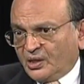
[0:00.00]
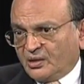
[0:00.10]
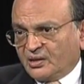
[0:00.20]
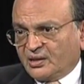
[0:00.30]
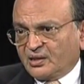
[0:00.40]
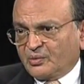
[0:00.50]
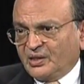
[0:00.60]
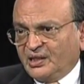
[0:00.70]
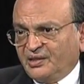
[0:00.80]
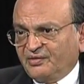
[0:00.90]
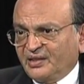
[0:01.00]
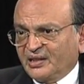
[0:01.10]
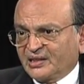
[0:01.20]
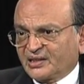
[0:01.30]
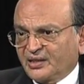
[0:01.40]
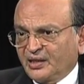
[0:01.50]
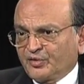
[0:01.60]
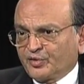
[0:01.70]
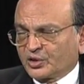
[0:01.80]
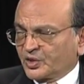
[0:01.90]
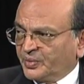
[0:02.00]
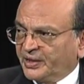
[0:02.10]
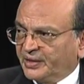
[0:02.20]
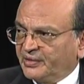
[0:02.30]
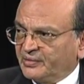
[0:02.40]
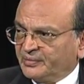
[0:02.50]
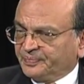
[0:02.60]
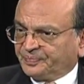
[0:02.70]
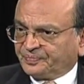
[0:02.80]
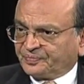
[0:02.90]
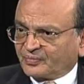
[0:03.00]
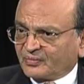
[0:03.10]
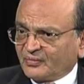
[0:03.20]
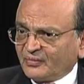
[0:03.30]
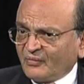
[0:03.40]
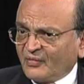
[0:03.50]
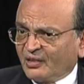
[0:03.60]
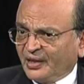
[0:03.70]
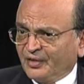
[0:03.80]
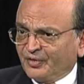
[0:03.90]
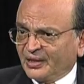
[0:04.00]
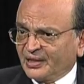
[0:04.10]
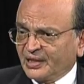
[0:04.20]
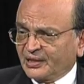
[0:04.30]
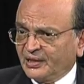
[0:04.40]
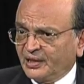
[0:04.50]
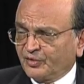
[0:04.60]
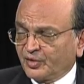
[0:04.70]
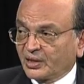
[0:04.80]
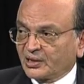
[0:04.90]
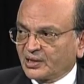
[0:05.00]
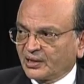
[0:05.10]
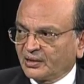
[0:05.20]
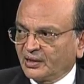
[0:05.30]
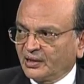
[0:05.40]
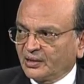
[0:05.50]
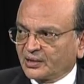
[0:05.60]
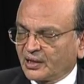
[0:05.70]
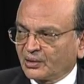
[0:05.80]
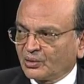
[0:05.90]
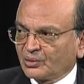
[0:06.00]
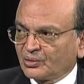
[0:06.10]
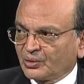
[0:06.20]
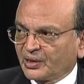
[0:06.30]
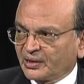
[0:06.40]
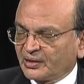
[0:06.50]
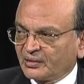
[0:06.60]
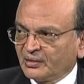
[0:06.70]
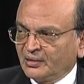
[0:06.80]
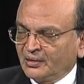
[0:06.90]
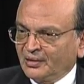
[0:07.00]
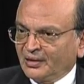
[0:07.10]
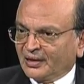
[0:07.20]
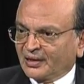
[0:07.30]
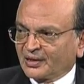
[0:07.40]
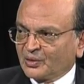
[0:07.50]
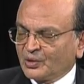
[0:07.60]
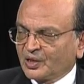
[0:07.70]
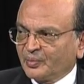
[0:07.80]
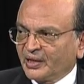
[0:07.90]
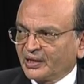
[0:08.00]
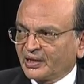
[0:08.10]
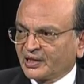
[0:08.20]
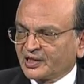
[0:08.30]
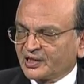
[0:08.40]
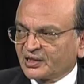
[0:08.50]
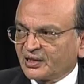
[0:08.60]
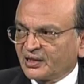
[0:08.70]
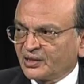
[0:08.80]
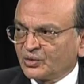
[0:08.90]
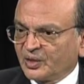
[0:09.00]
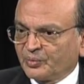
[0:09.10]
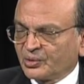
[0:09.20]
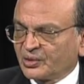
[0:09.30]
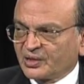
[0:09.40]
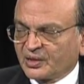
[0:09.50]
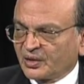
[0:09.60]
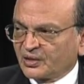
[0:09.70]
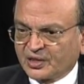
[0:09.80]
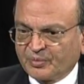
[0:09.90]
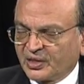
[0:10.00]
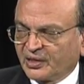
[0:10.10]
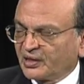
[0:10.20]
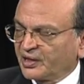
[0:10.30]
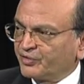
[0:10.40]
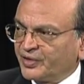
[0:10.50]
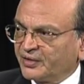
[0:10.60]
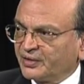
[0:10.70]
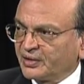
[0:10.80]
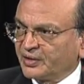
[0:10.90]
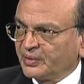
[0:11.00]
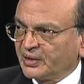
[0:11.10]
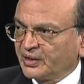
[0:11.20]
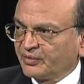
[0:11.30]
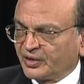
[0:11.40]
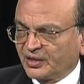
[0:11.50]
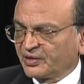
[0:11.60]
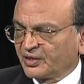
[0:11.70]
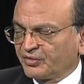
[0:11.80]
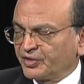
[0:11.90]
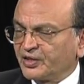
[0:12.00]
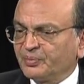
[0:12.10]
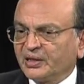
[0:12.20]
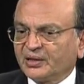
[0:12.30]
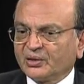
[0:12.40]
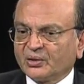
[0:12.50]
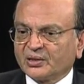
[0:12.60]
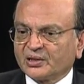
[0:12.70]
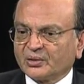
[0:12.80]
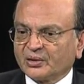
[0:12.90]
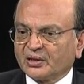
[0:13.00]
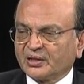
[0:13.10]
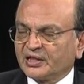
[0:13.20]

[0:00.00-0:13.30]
Well, we realize the need for speed and if I take the floods and the cyclone together, uh, the World Bank has uh, actually put uh, something like 500 million, 550 million dollars on the